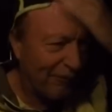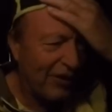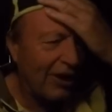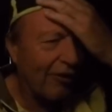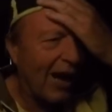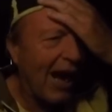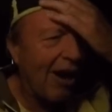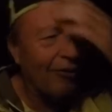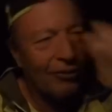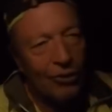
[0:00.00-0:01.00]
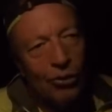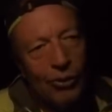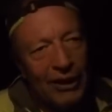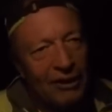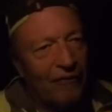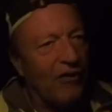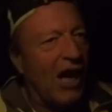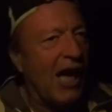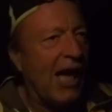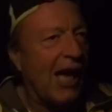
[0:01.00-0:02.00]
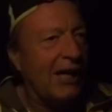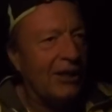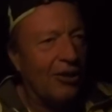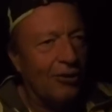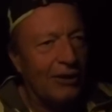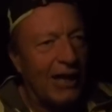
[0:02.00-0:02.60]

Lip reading: figure out who he can find, you know,